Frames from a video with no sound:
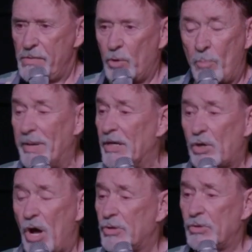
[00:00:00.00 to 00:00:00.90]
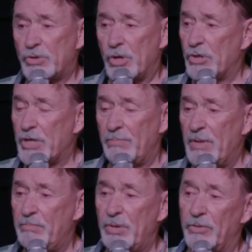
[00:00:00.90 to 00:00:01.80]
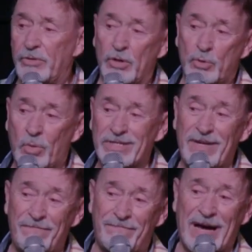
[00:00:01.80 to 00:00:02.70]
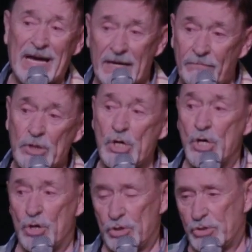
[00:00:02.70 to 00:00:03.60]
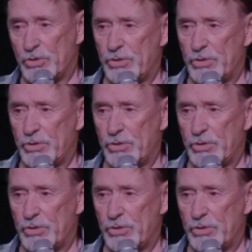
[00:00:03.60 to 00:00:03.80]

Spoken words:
No Pentecostal church had been built there in 25 years.